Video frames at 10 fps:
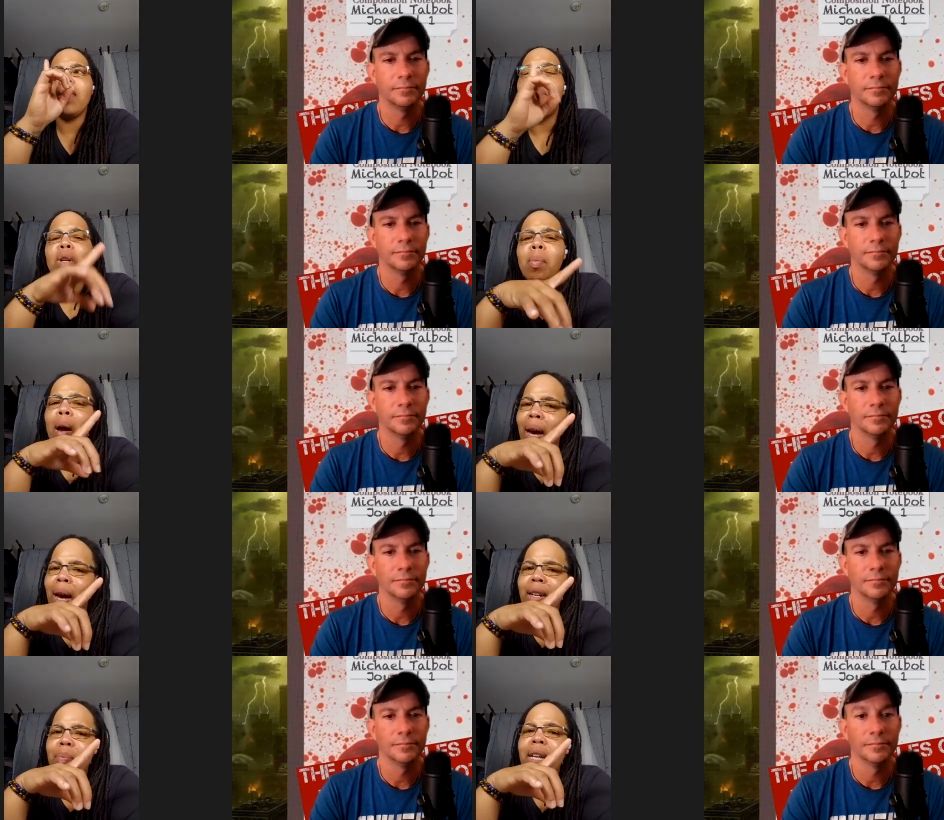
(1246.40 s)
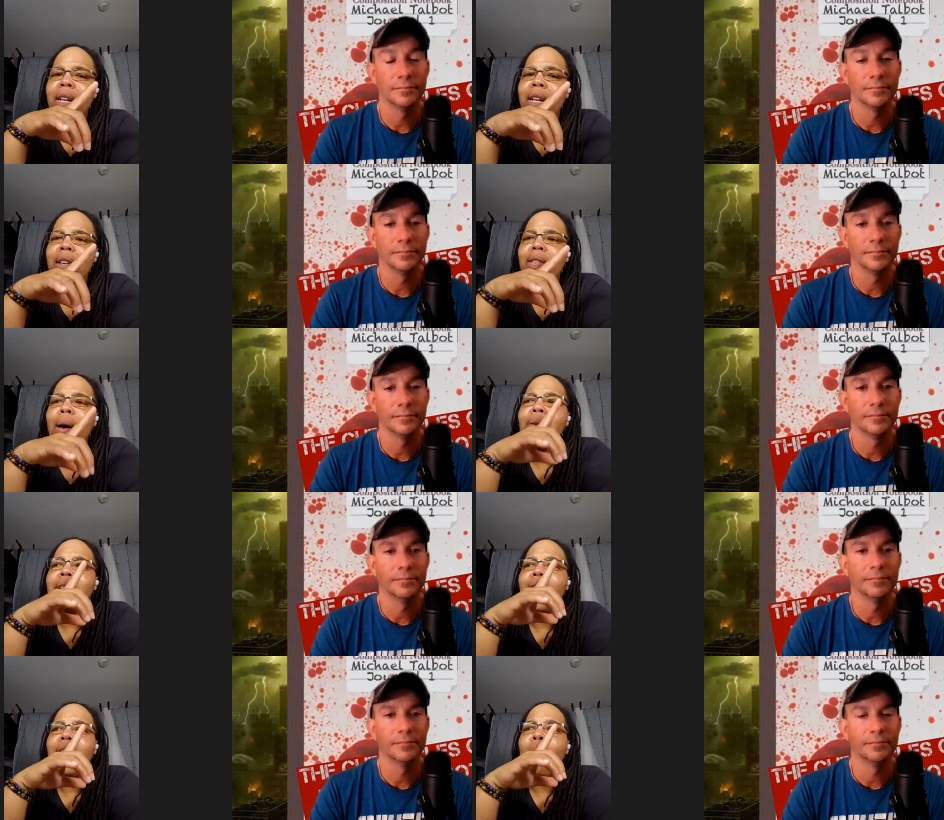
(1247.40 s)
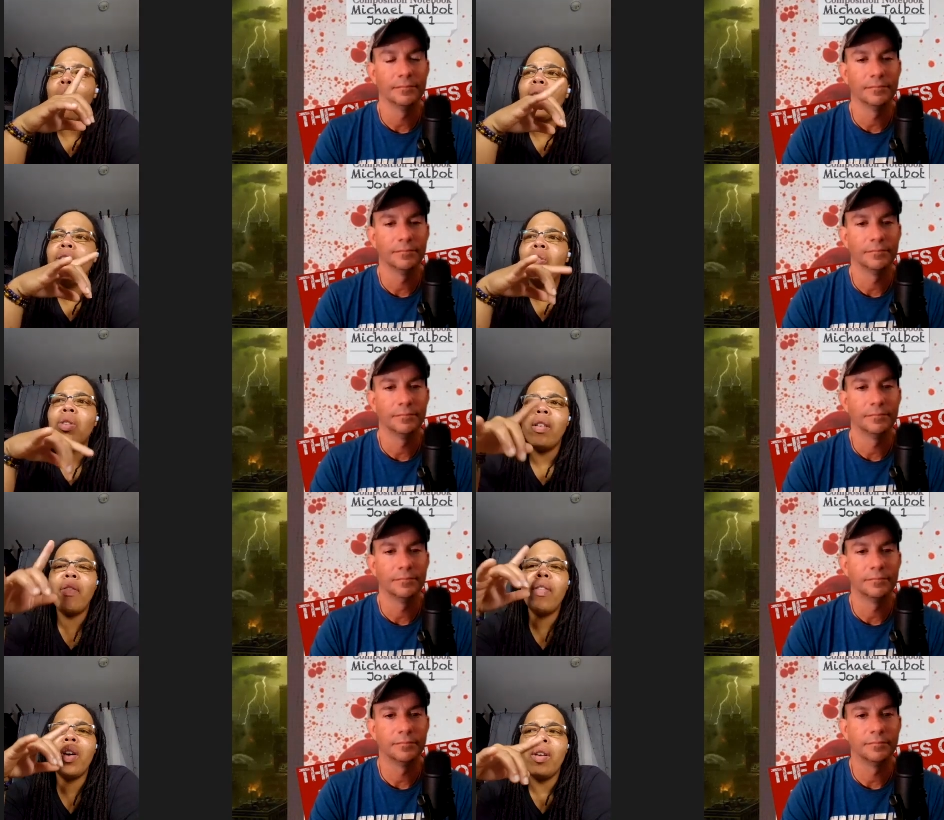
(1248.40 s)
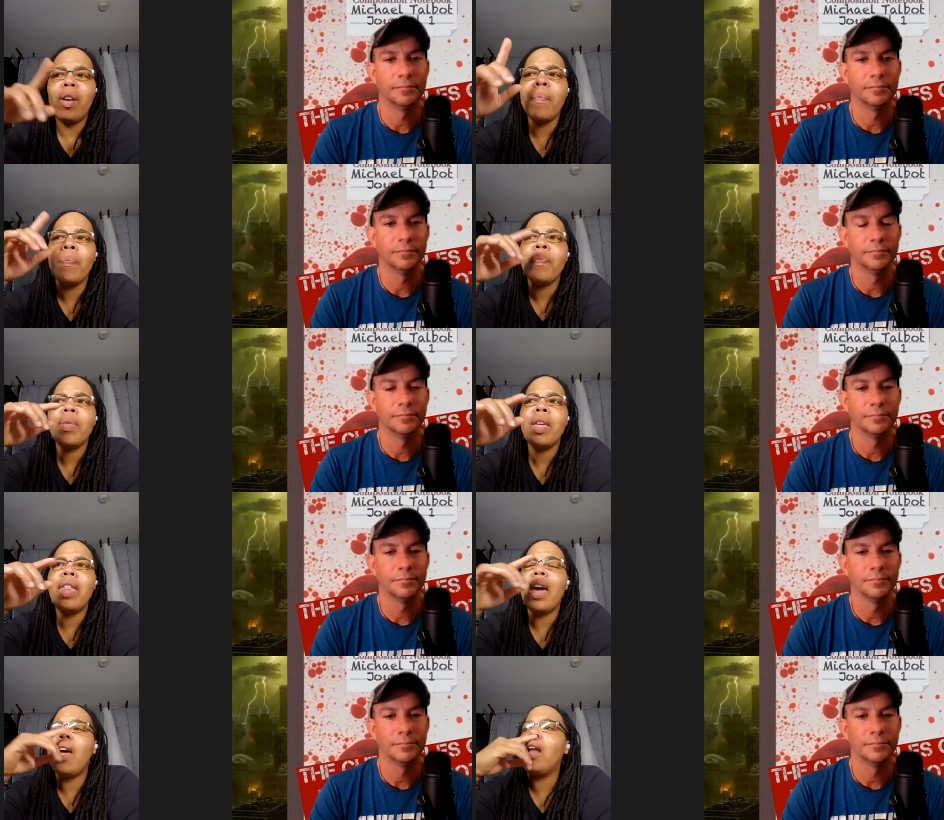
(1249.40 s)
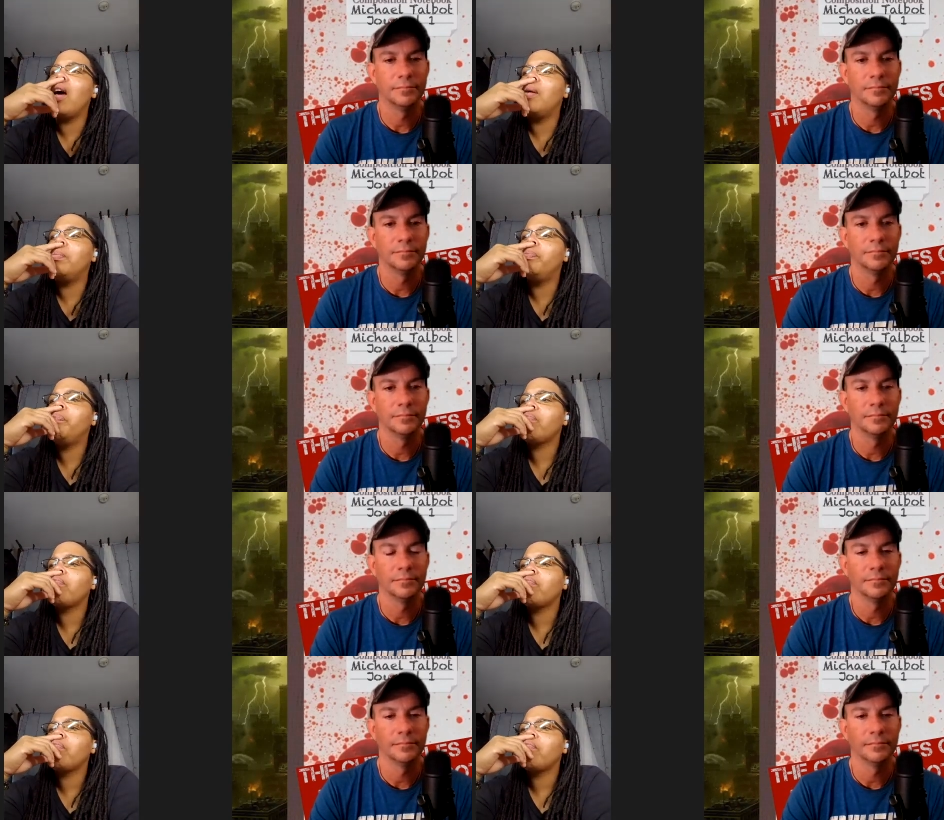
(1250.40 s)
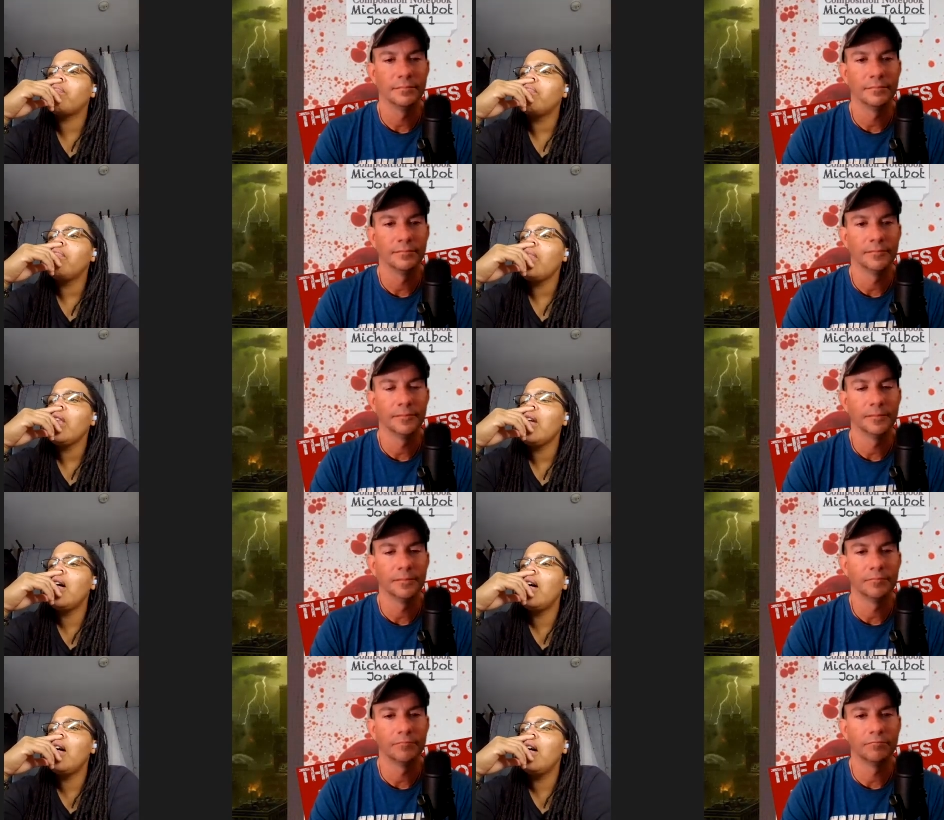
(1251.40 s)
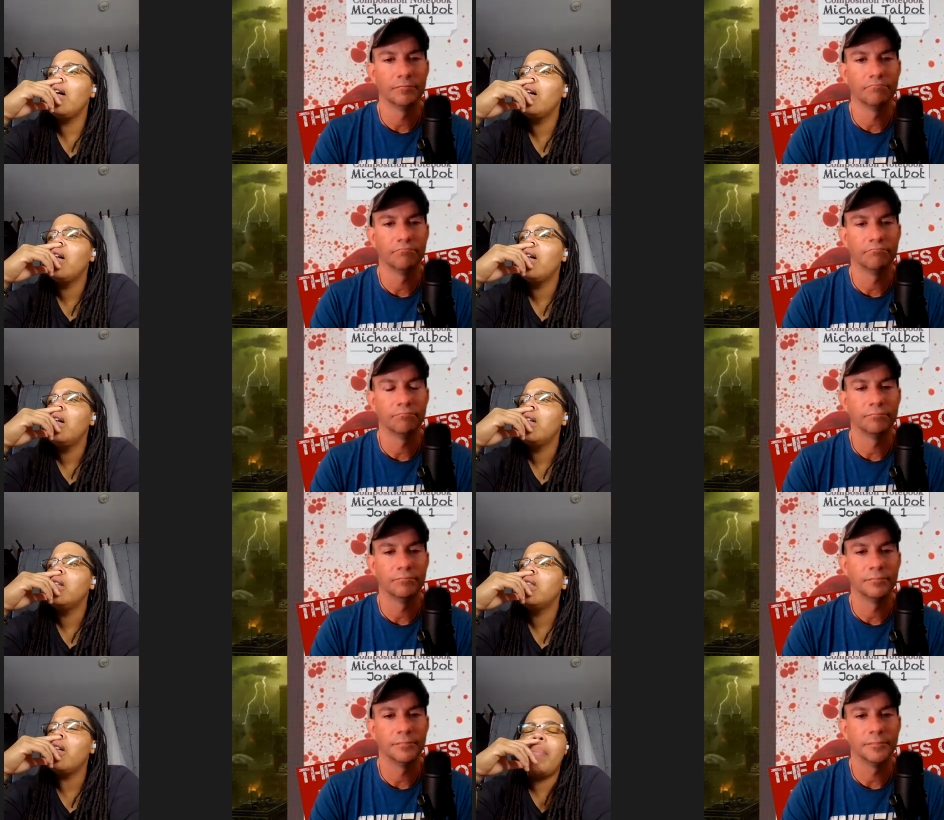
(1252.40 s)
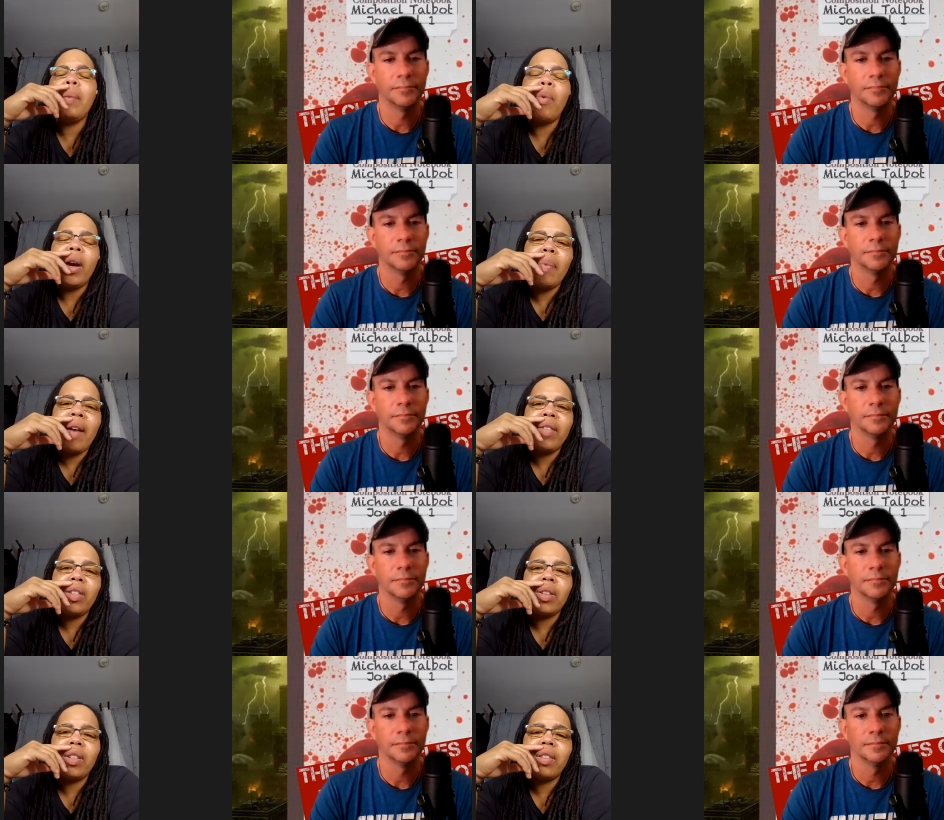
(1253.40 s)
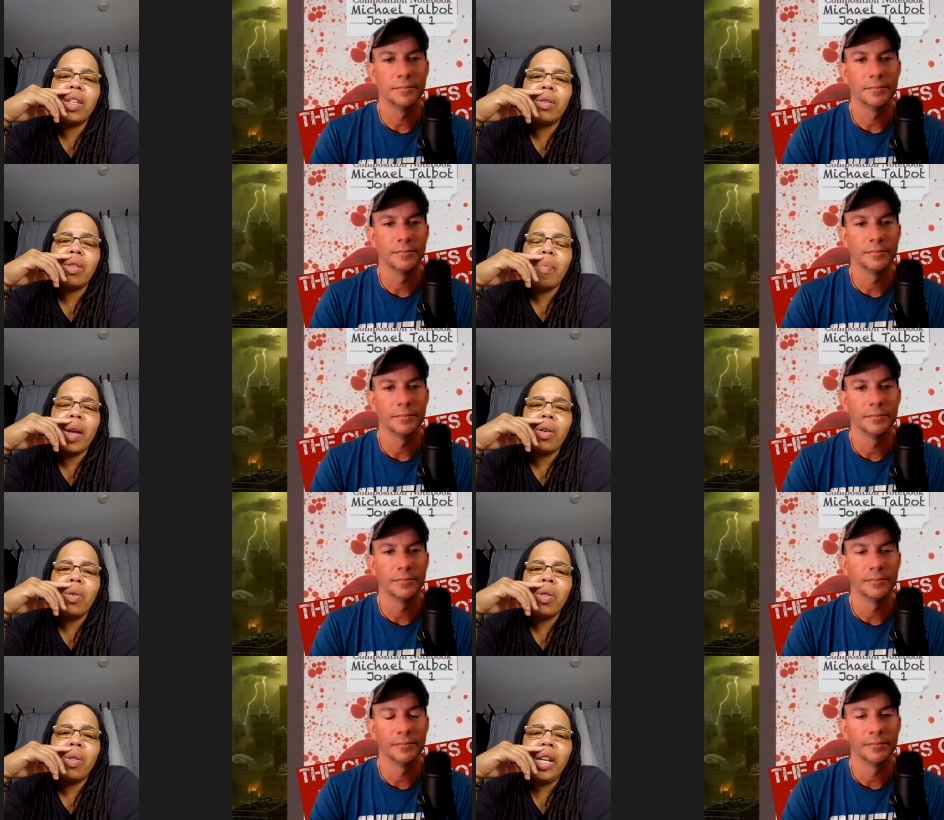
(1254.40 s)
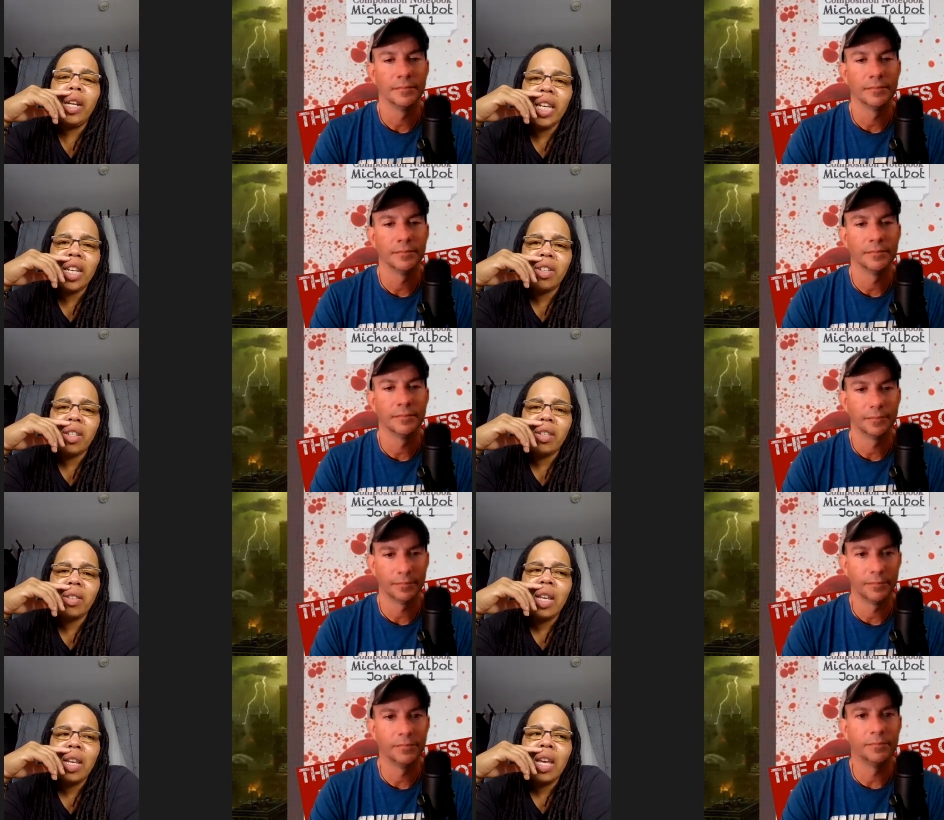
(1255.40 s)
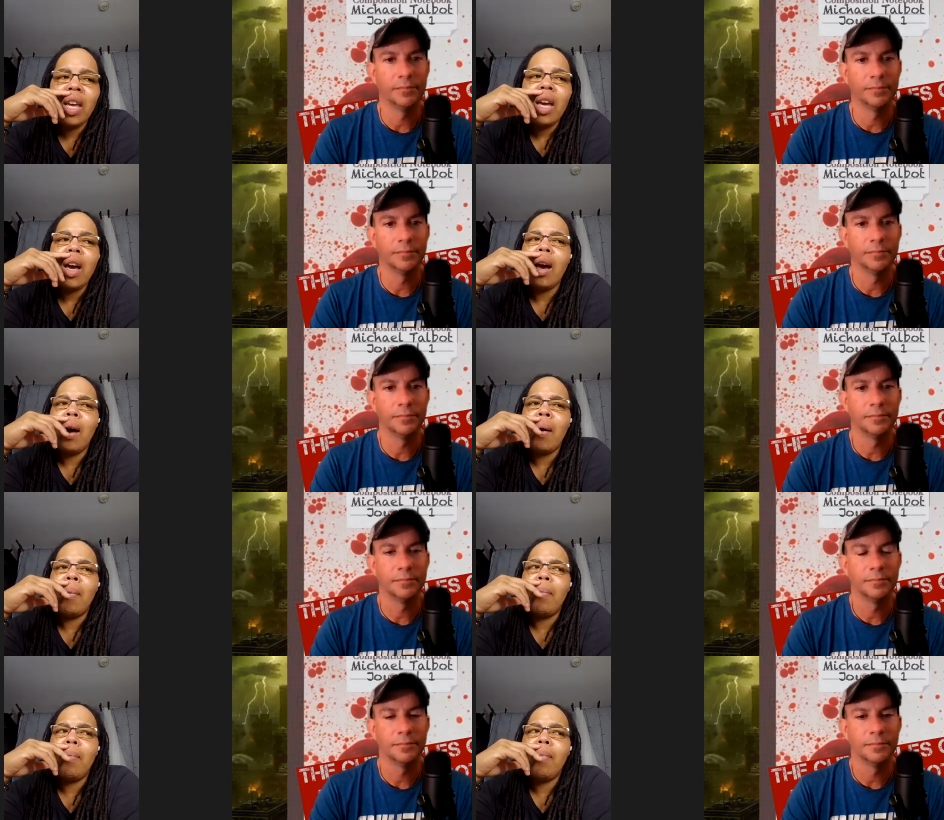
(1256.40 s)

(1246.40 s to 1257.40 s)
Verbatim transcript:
Speaker 1: blew my mind because i was like once you learn further that um uh certain people end up having certain skills depending on who their lineage is mm-hmm. um